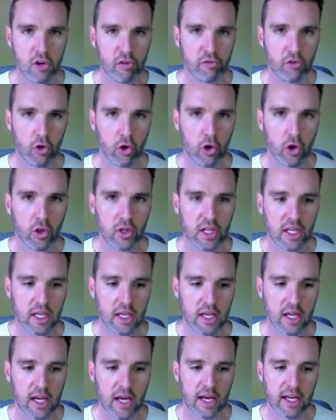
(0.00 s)
off
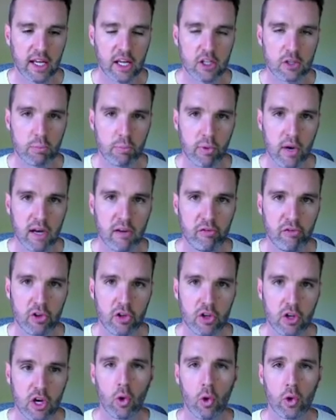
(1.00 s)
early against
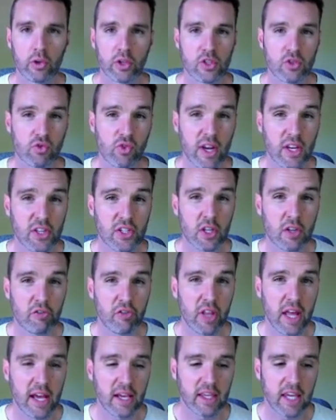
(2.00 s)
Brentford or is rested
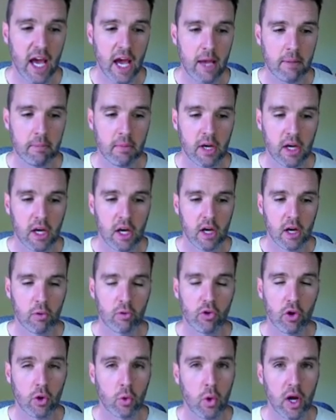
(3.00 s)
for that game.
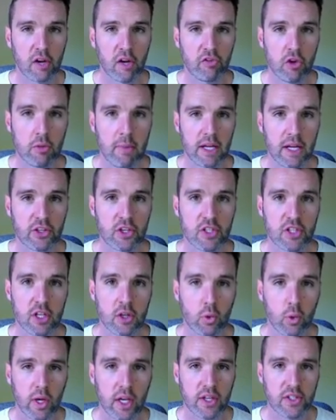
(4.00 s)
We've got quite a few matches in
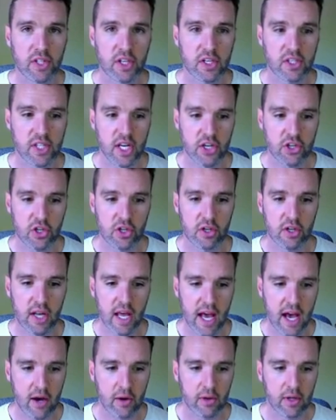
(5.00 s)
quick succession
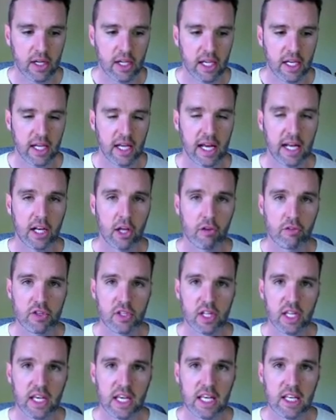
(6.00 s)
now, and
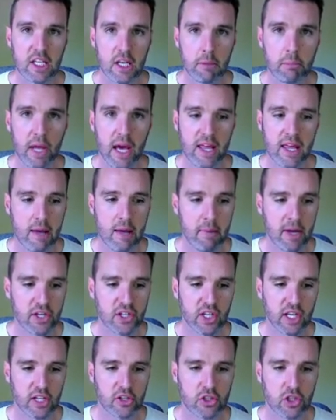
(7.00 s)
obviously he did play that
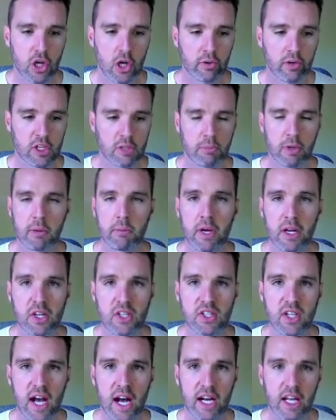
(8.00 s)
match against Norwich, but I'm going to
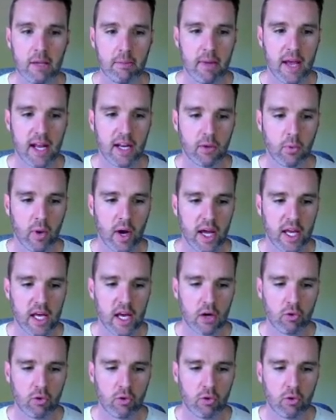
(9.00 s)
start him anyway.